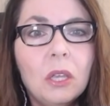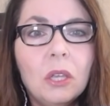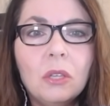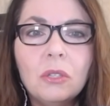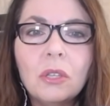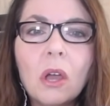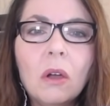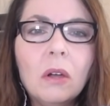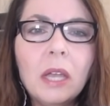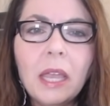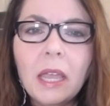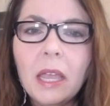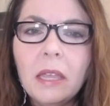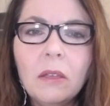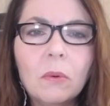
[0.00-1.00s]
So
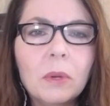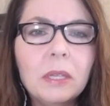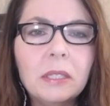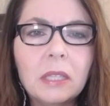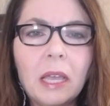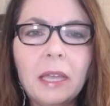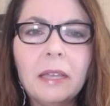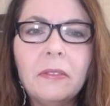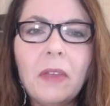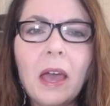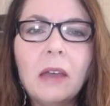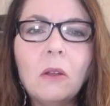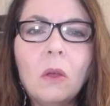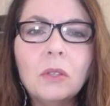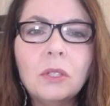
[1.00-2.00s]
it was like,
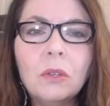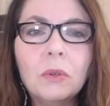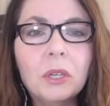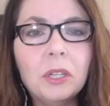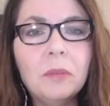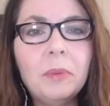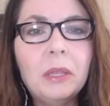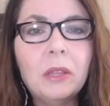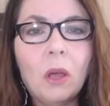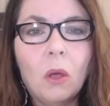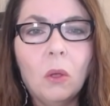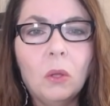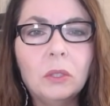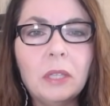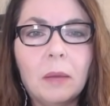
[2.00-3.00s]
that also could have been the
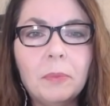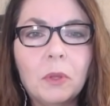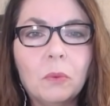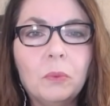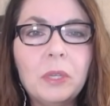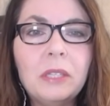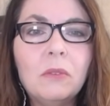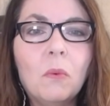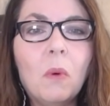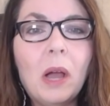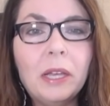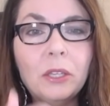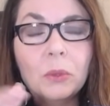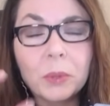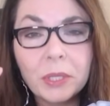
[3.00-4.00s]
holdup. The reason
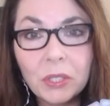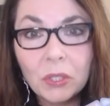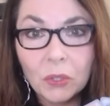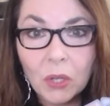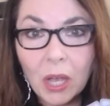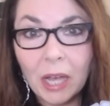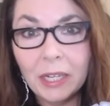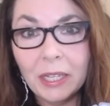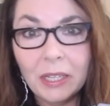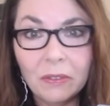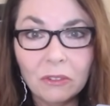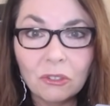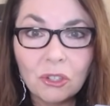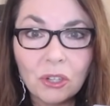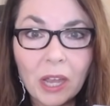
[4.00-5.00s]
why you were still kind of
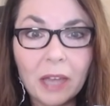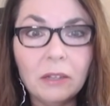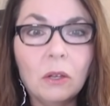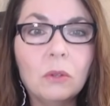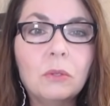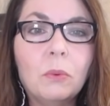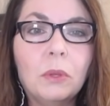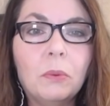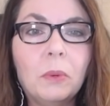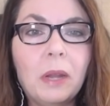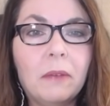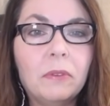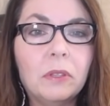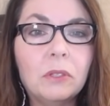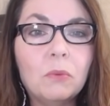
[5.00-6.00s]
in the shadows with
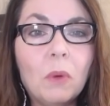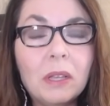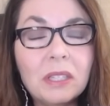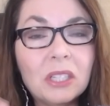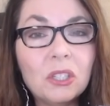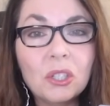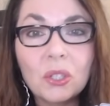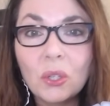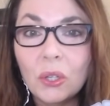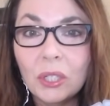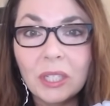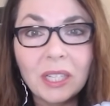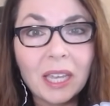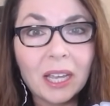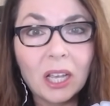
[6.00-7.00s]
whatever this was, it just
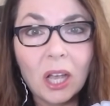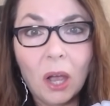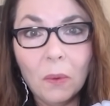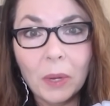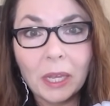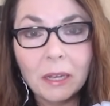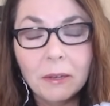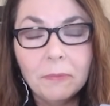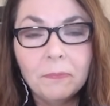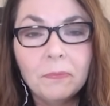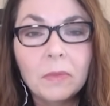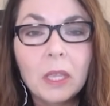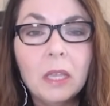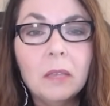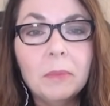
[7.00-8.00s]
couldn't get going
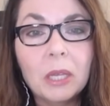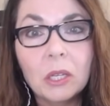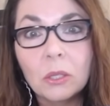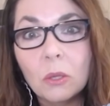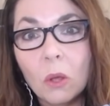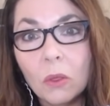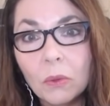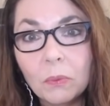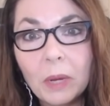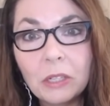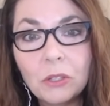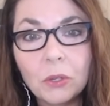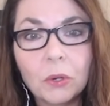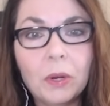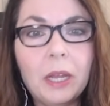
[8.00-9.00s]
because of all the
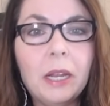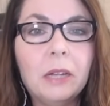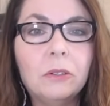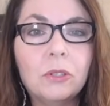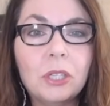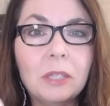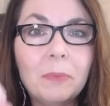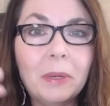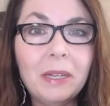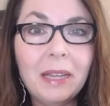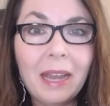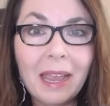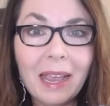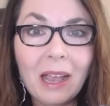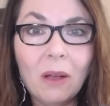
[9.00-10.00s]
retrograde energies. But
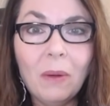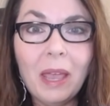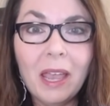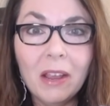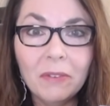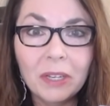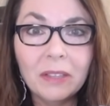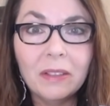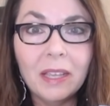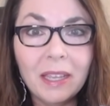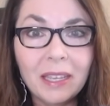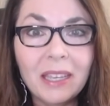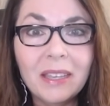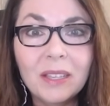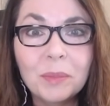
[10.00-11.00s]
now
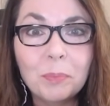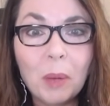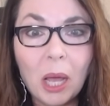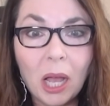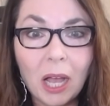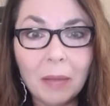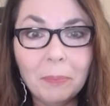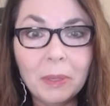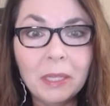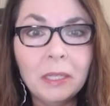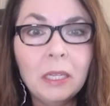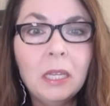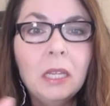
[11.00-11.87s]
everything is popping.